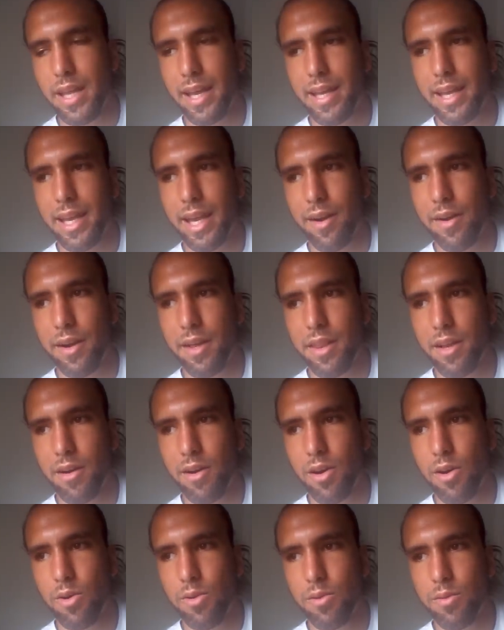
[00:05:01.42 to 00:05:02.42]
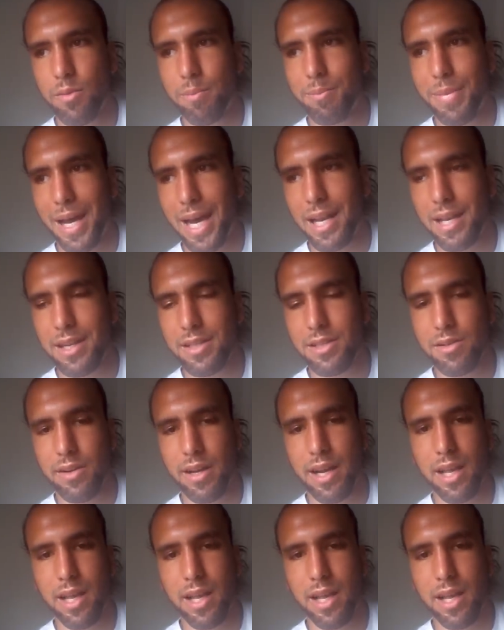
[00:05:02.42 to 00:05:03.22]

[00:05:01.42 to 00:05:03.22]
that carry their own balance or